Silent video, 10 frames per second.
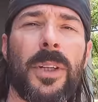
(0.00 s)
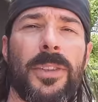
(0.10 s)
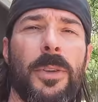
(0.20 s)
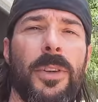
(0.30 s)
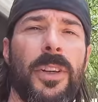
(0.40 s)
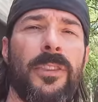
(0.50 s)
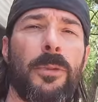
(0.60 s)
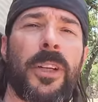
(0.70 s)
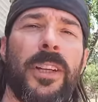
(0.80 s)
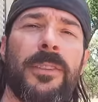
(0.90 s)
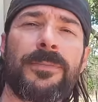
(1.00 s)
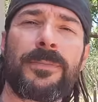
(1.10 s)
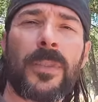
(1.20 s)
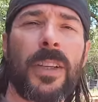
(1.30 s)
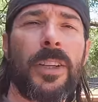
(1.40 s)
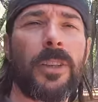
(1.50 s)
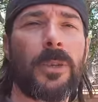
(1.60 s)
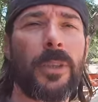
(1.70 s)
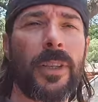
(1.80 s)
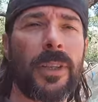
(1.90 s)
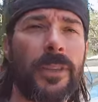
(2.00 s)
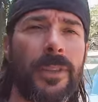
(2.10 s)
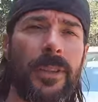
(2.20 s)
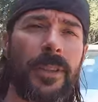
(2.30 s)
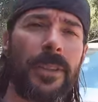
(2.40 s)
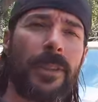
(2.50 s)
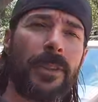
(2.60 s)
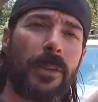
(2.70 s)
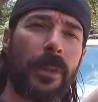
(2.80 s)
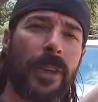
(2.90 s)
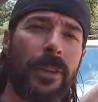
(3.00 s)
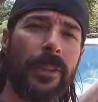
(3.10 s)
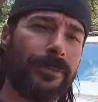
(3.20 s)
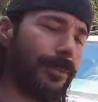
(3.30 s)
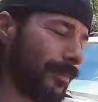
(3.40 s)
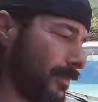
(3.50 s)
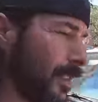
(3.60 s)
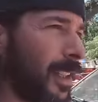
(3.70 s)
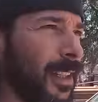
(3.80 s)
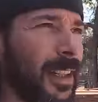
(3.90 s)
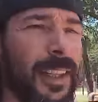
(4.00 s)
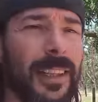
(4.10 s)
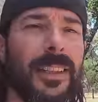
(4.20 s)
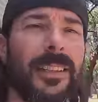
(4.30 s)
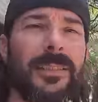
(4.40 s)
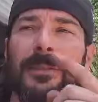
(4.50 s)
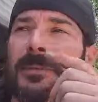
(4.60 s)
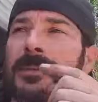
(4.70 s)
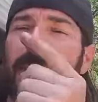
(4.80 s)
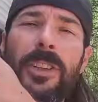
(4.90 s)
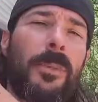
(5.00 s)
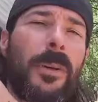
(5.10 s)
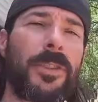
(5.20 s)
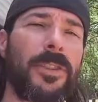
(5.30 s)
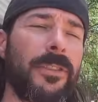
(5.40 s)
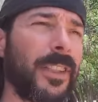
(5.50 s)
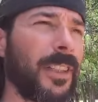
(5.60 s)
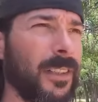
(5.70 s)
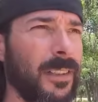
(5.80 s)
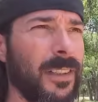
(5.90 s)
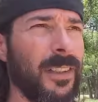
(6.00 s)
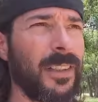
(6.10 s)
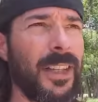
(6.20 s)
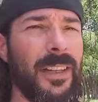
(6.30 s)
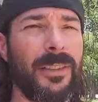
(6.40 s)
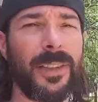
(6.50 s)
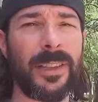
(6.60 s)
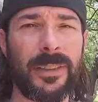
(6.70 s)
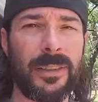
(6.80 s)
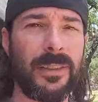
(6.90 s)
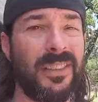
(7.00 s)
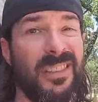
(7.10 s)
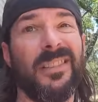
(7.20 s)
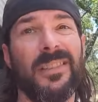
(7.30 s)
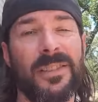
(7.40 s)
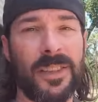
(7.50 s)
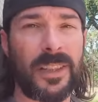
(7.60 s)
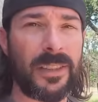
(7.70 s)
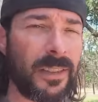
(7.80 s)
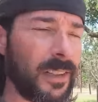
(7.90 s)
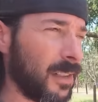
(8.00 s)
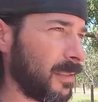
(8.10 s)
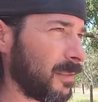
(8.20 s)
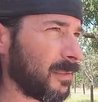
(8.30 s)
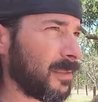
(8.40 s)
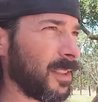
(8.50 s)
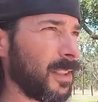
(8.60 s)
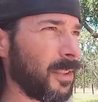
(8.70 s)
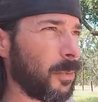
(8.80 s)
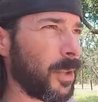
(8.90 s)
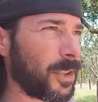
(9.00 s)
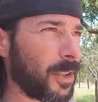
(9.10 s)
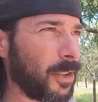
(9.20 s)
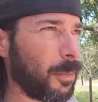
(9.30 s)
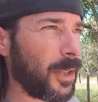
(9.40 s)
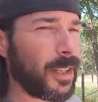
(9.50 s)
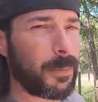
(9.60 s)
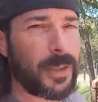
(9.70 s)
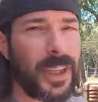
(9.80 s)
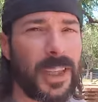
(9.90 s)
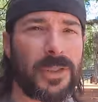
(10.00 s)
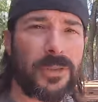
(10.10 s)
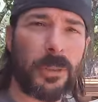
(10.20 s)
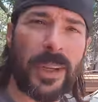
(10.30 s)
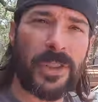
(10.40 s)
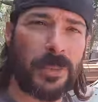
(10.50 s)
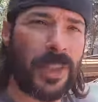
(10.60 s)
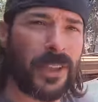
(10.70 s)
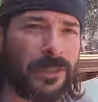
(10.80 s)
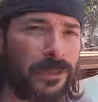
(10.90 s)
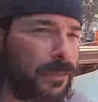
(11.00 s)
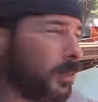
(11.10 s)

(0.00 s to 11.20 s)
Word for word: What's going on everybody? Here with the Beaker and Little Muppets over there and the son-in-law went to go pick up the keys from Iceman